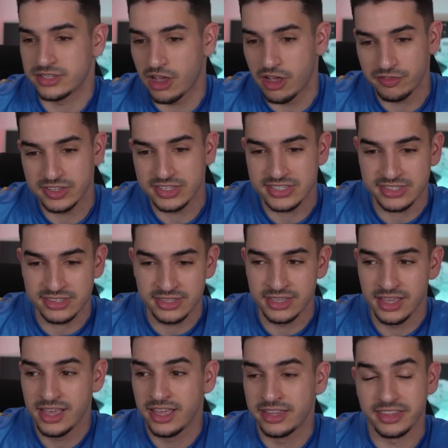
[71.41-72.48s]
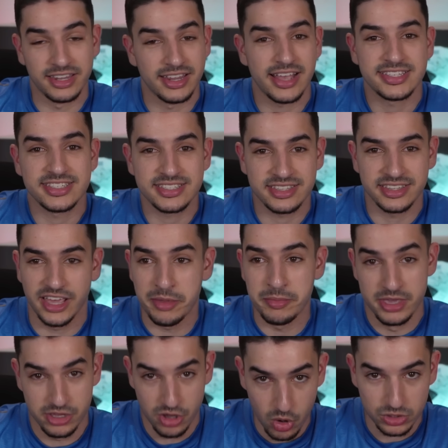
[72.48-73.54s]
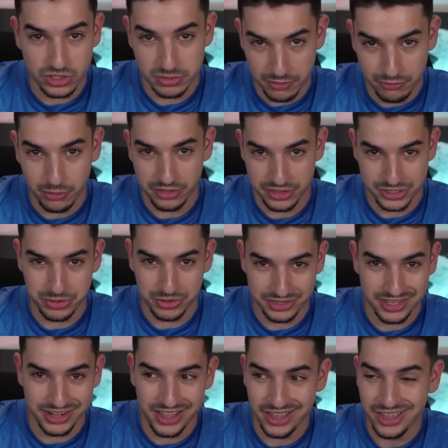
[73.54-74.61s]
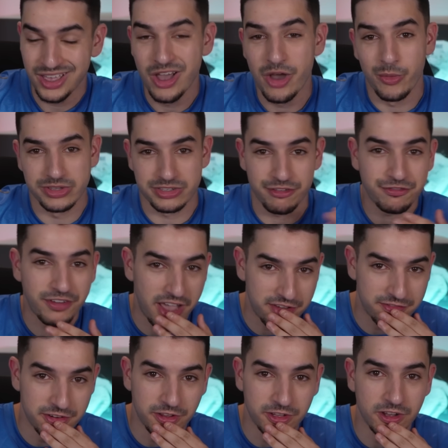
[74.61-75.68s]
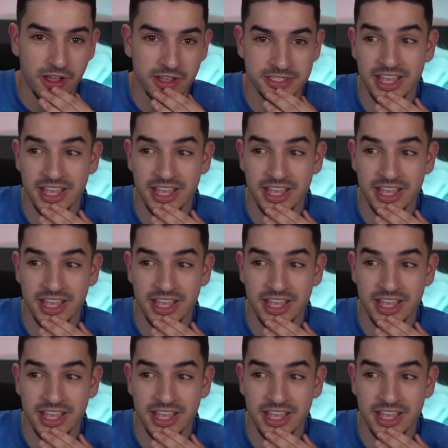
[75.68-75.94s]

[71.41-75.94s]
Obviously, the last game he coached before this one today was a 5-0 loss,